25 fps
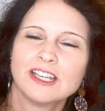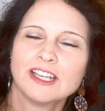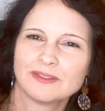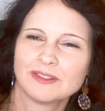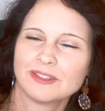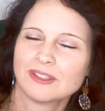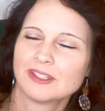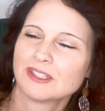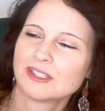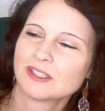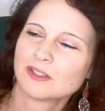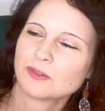
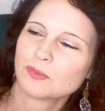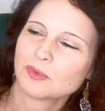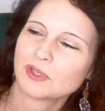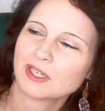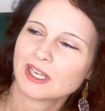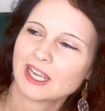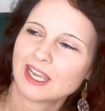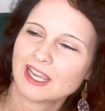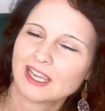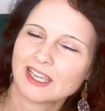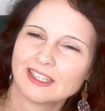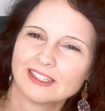This is when
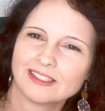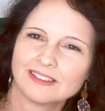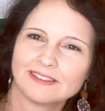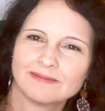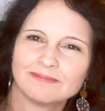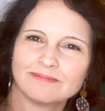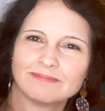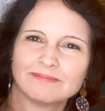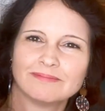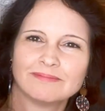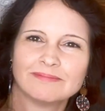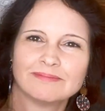Anne
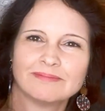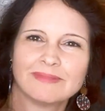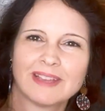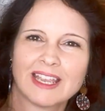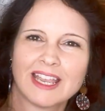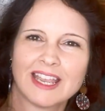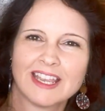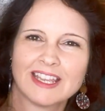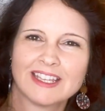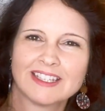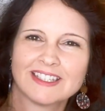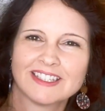
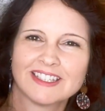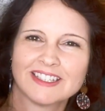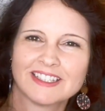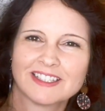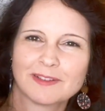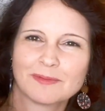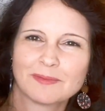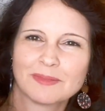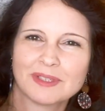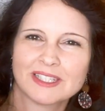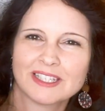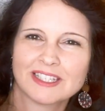hands it to
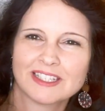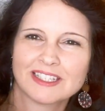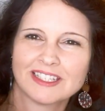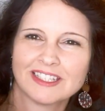Mrs.